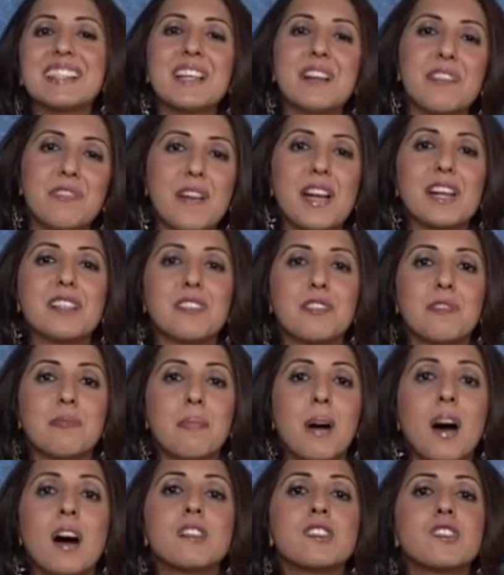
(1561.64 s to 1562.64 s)
the effect of
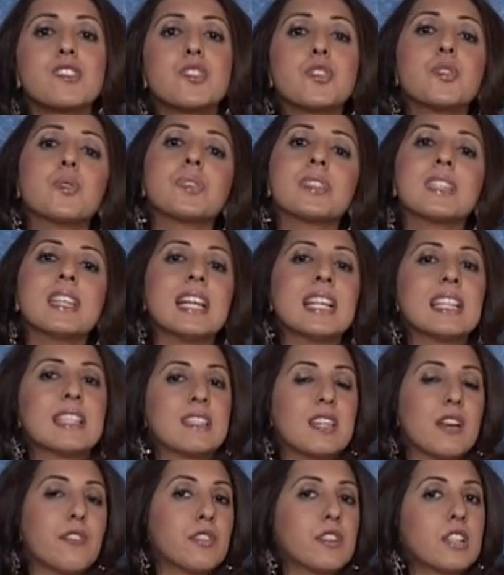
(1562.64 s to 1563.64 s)
Mars. Tuesday
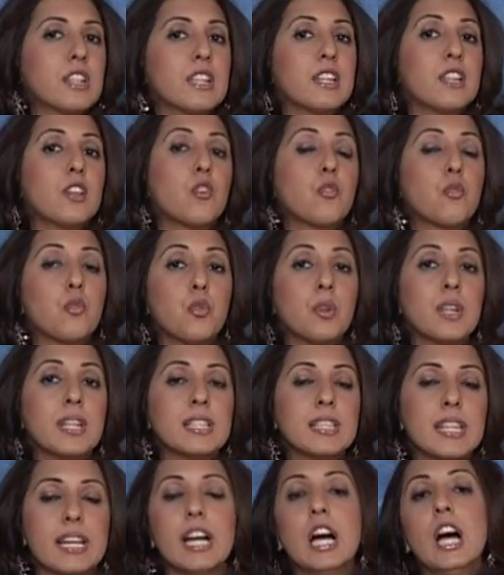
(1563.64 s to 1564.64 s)
is definitely a
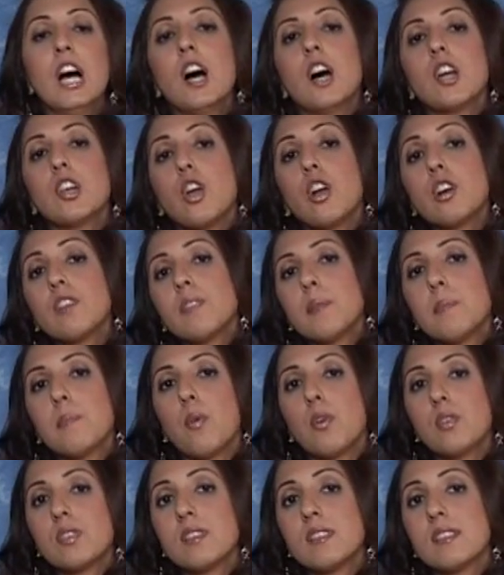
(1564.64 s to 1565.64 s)
ruling day. A lot of
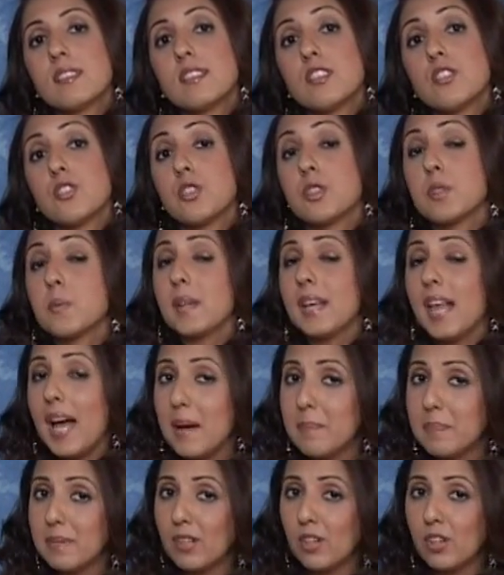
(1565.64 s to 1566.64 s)
important decisions will
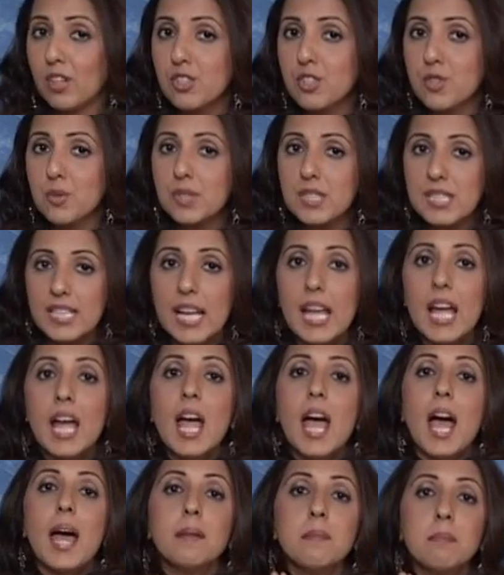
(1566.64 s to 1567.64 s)
happen on a Tuesday.
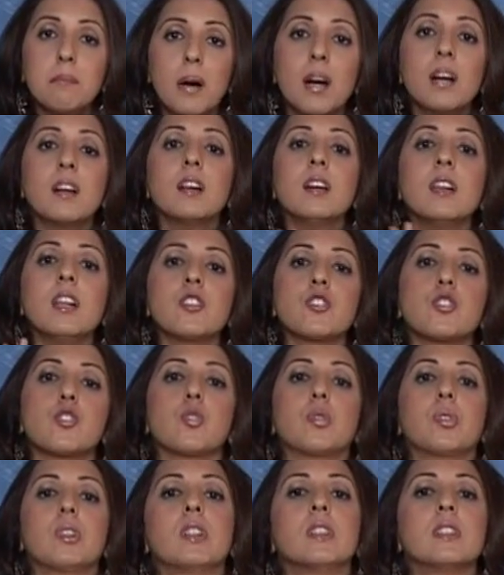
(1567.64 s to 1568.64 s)
And Mangal and
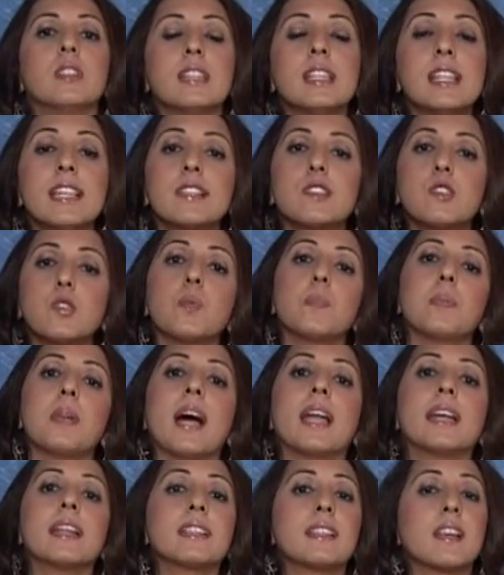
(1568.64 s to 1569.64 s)
Shukra, these two
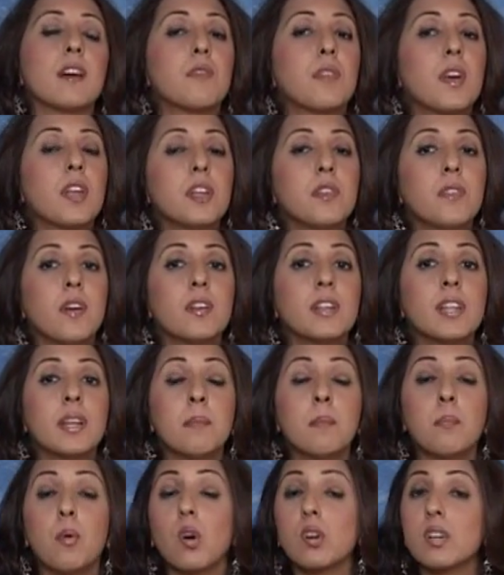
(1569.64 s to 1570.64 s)
planets are very
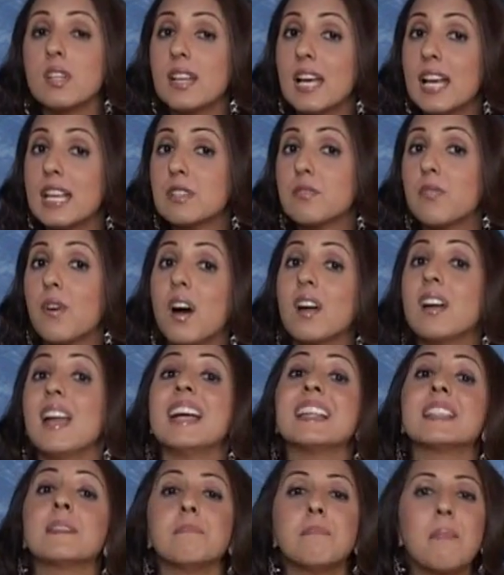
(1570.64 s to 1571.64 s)
important as far
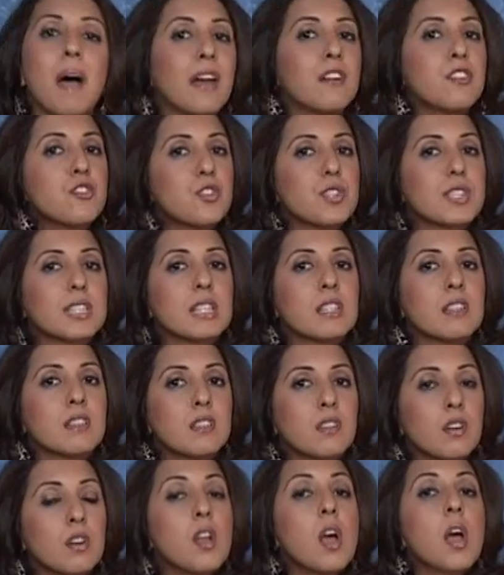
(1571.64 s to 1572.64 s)
as marriage is
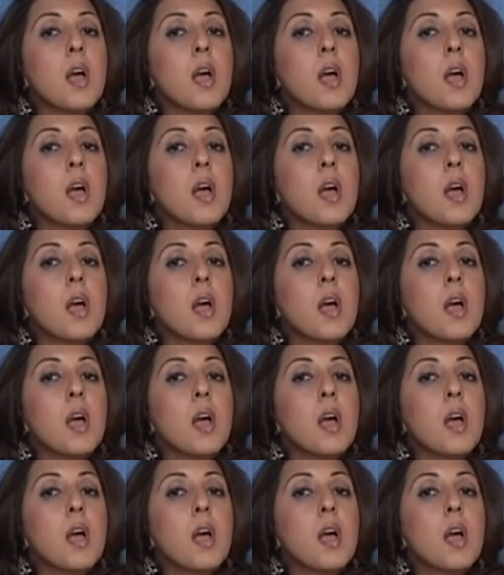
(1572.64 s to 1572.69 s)
concerned,